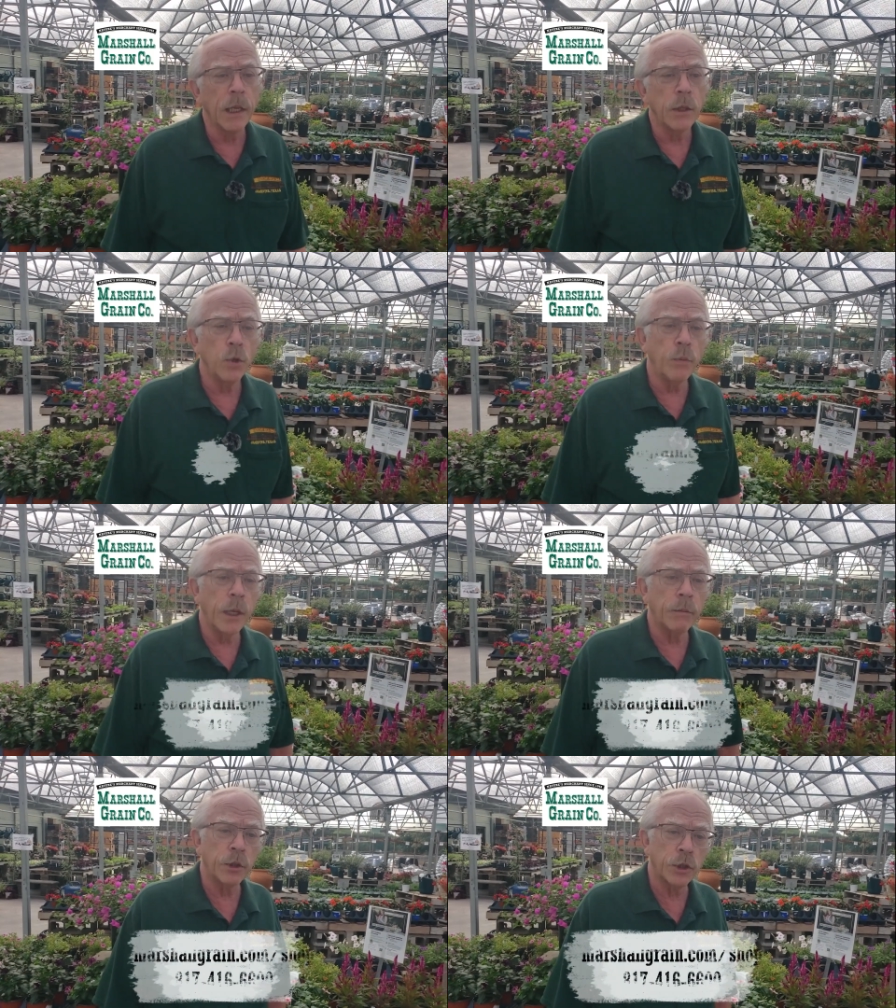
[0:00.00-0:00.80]
you'll be
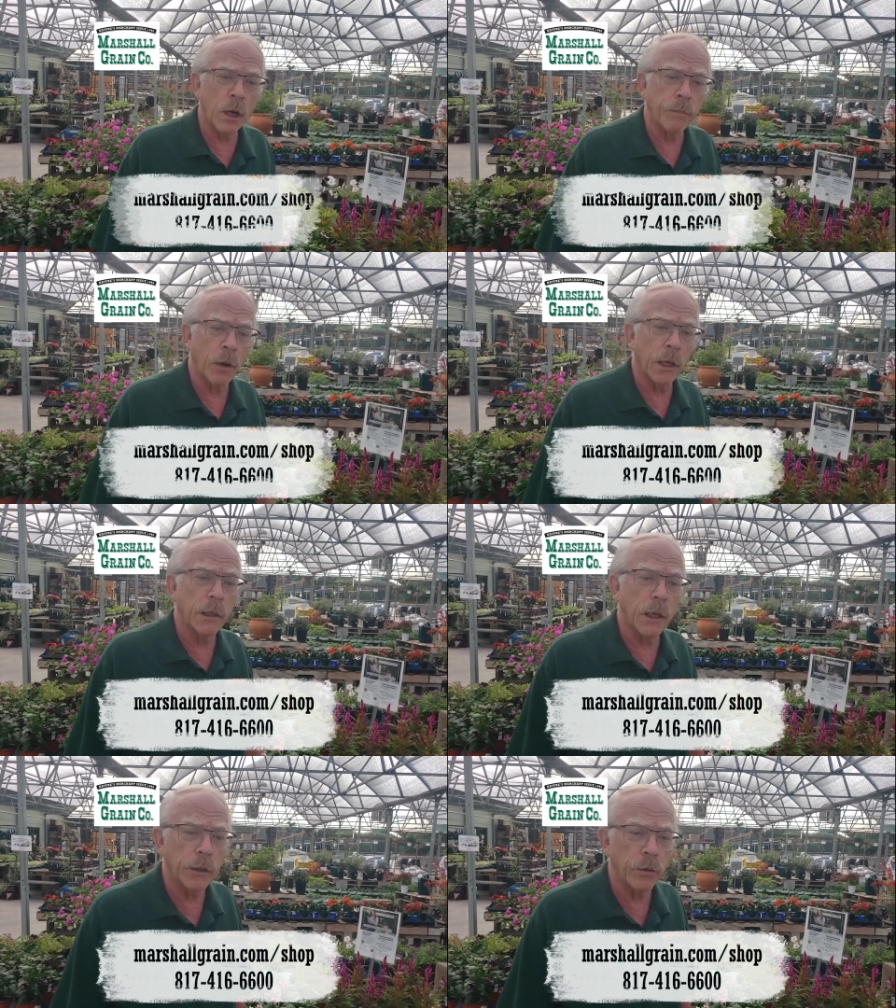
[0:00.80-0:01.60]
able to shop
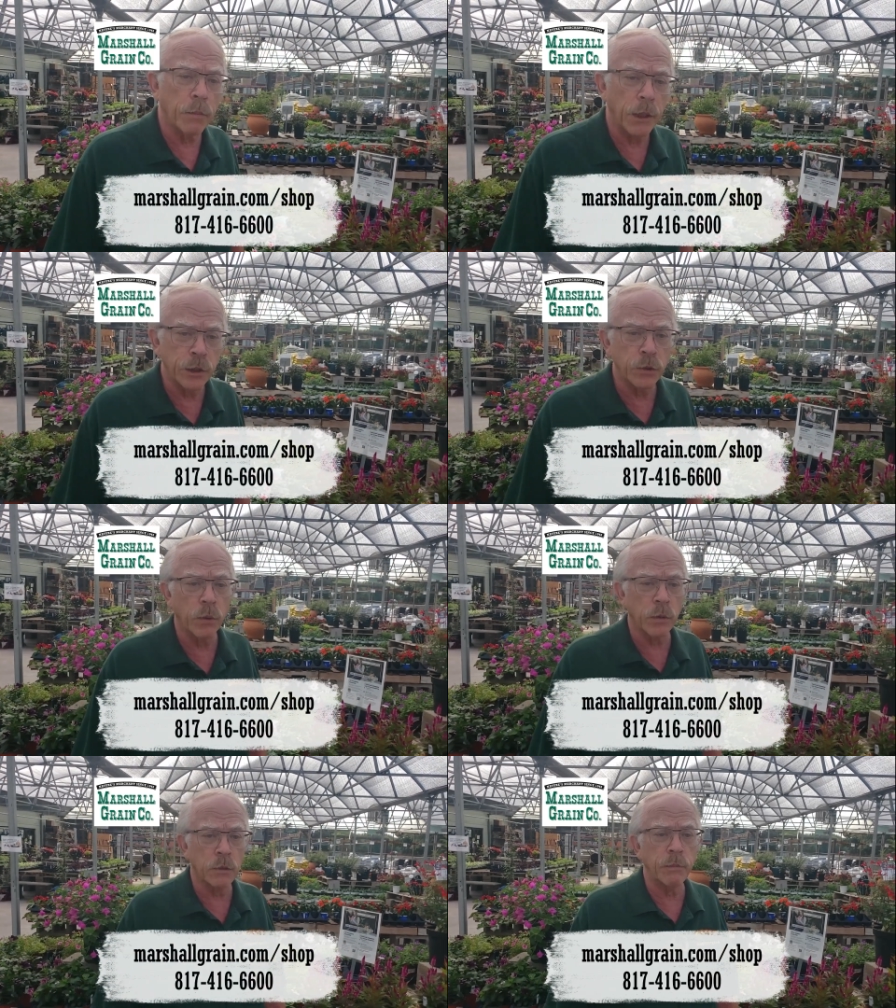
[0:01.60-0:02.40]
online or place
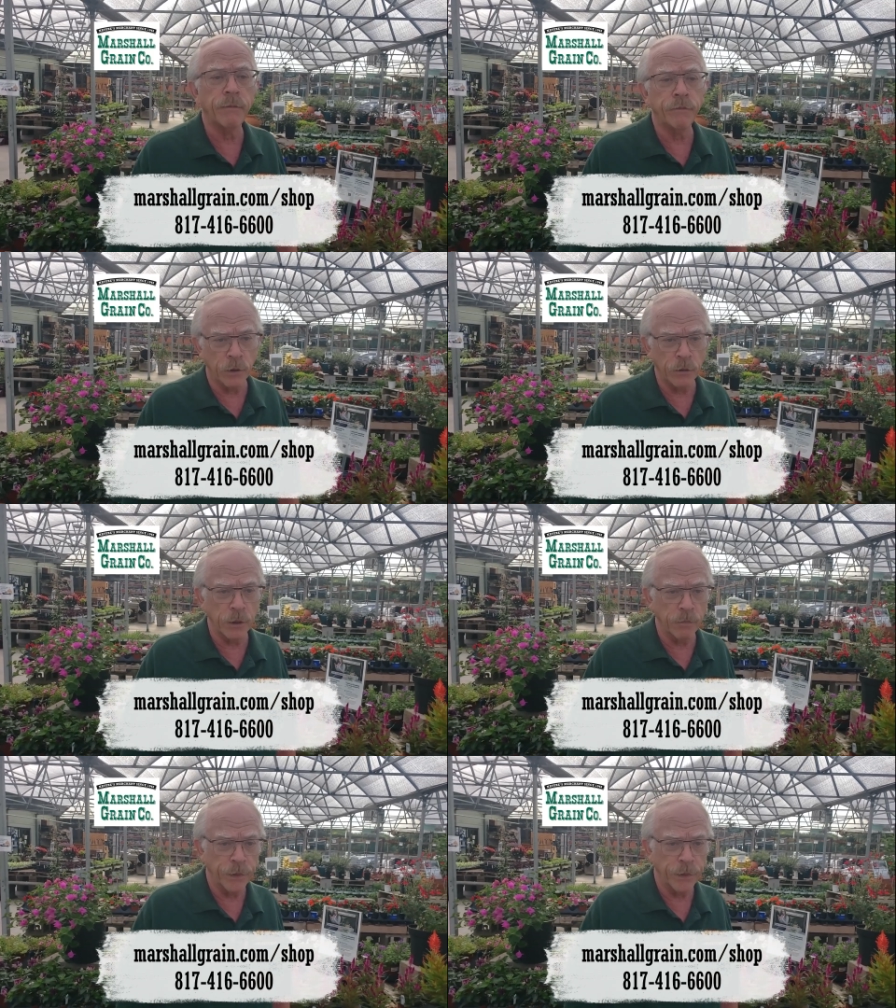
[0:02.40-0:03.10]
orders by phone.